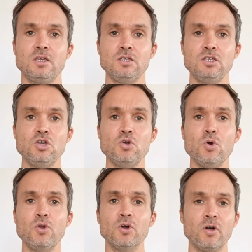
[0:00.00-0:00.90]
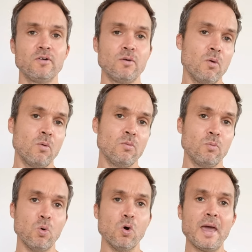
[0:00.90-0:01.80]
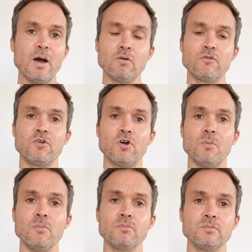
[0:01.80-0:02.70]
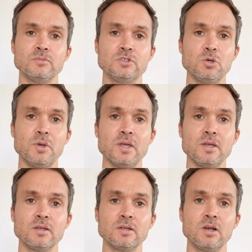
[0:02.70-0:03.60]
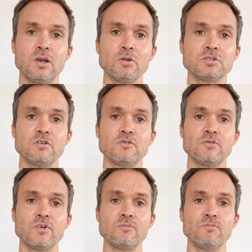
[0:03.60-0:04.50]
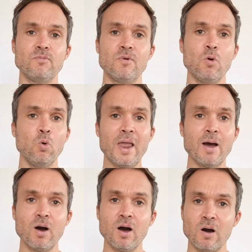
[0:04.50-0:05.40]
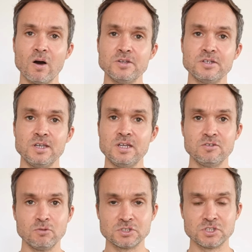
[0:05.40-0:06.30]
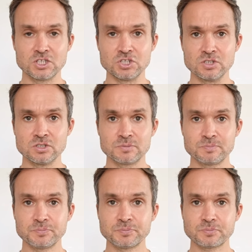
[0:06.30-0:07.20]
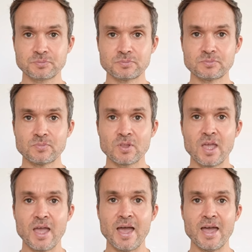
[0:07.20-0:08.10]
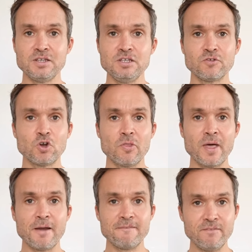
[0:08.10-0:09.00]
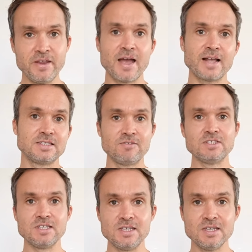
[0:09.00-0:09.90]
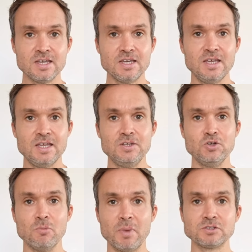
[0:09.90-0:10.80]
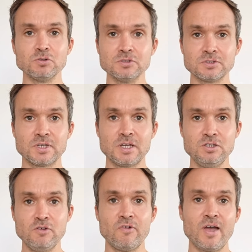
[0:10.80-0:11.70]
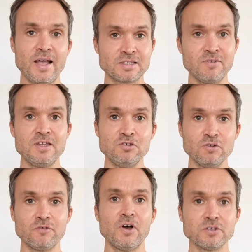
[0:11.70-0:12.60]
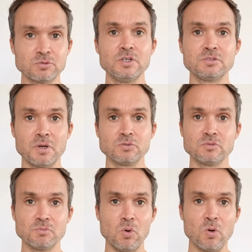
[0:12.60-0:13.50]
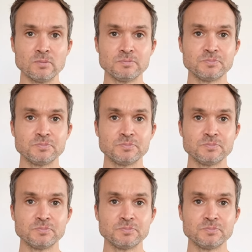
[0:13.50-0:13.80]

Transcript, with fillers: You're not worn out from doing lots of all-out hard interval sessions, and you've got that reactivity in your muscles, and you've activated your fast twitch muscles more.